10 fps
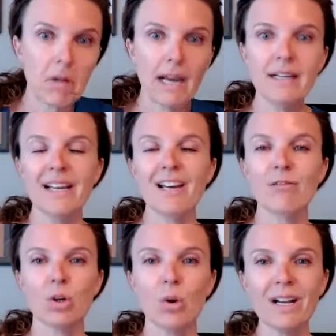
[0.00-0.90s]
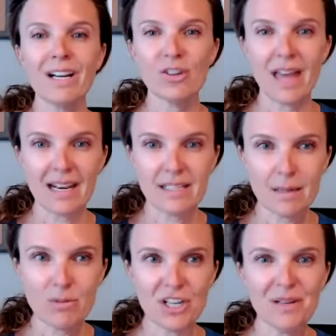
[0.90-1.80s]
right? If we're going under that
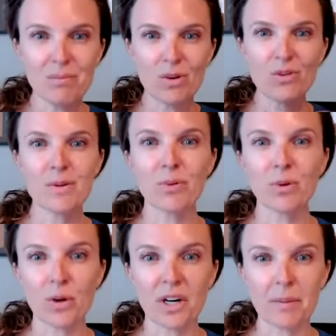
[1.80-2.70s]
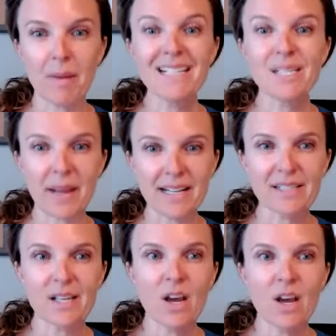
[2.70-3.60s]
assumption, most people who are in my
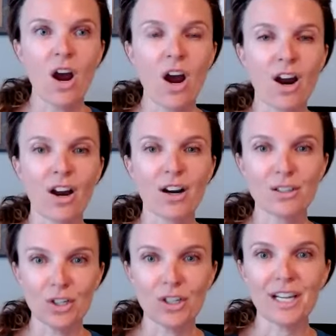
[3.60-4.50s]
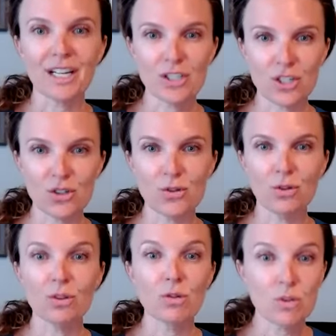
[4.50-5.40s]
space are looking
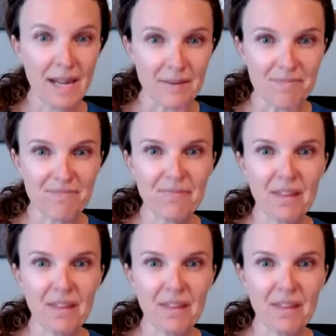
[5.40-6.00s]
to lose weight